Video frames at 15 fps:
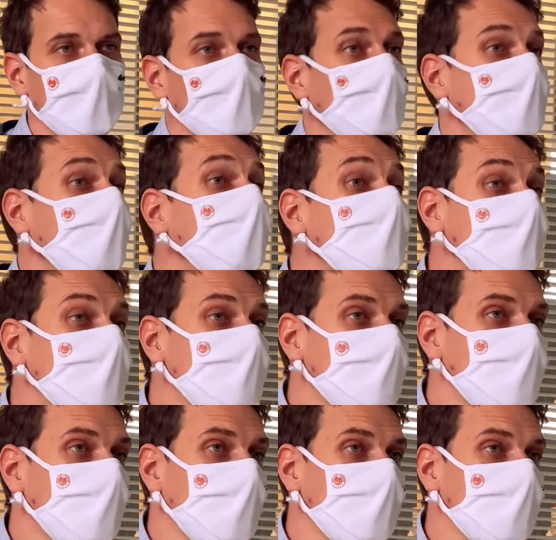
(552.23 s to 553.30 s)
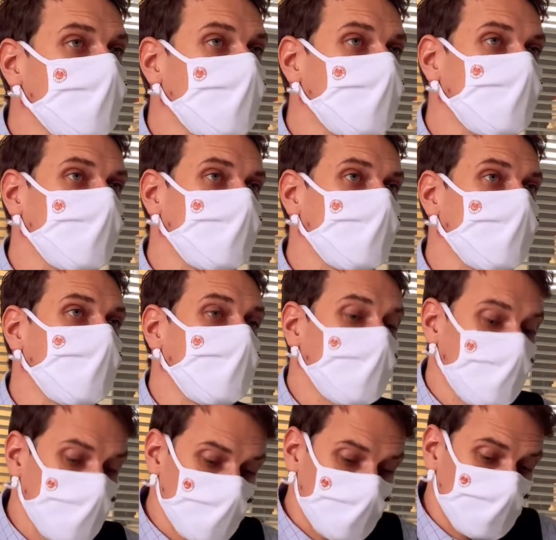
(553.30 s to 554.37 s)
An obvious one is obviously
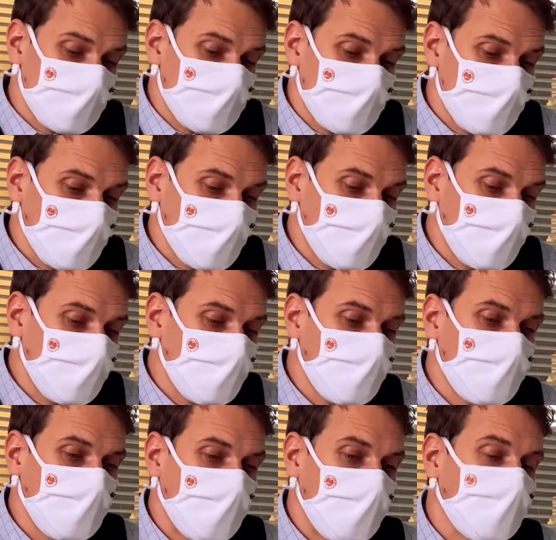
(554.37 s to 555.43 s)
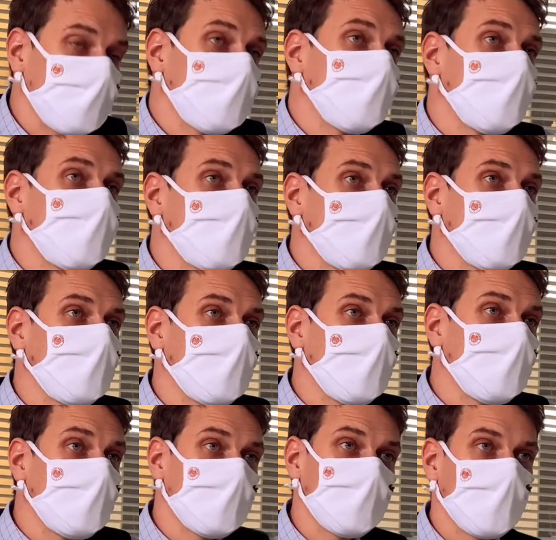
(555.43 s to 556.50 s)
you have to do it in
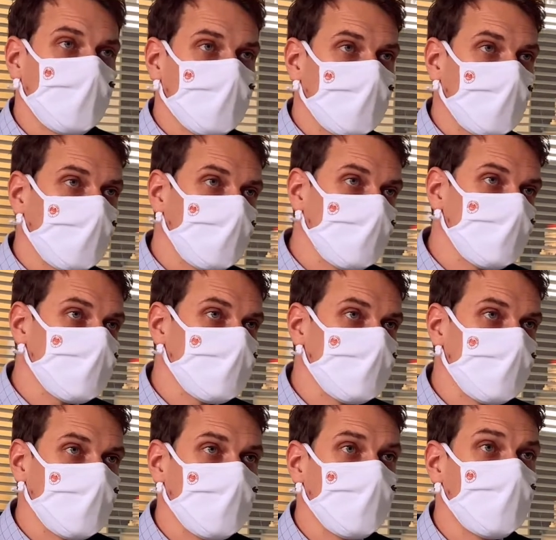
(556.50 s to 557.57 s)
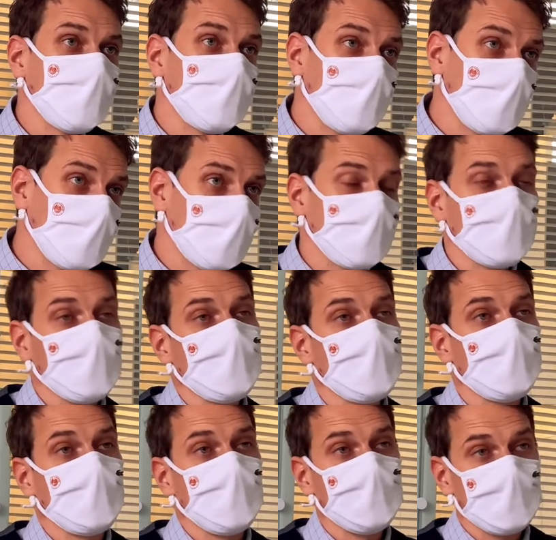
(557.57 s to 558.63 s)
the target language, so you really have to be
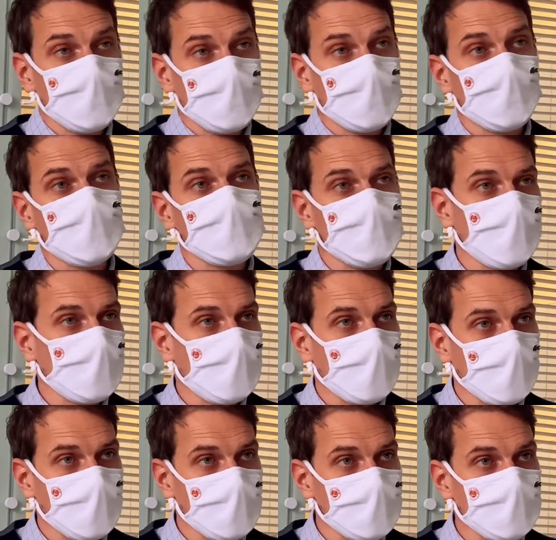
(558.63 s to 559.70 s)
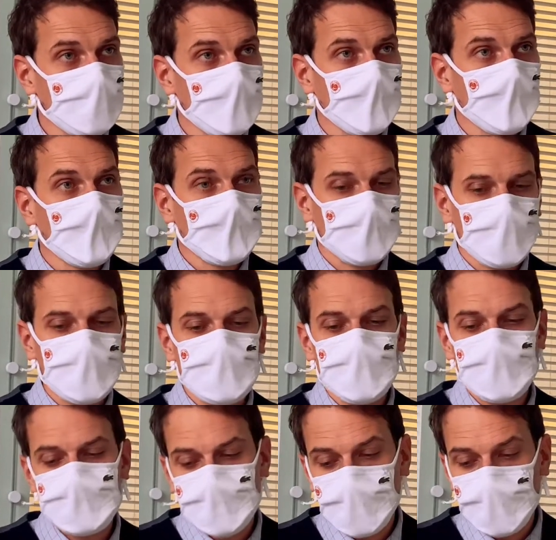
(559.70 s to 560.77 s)
at ease and proficient in the language. It's not
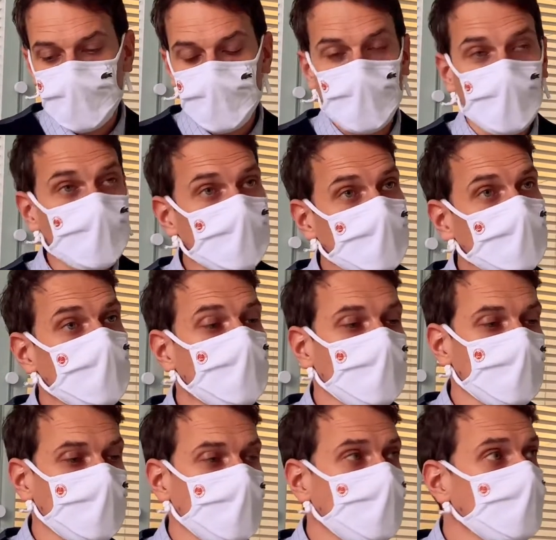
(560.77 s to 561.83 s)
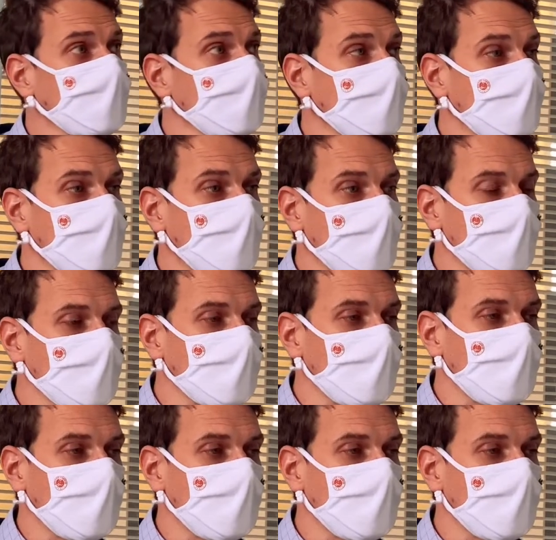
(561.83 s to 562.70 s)
just about writing it, but it's also about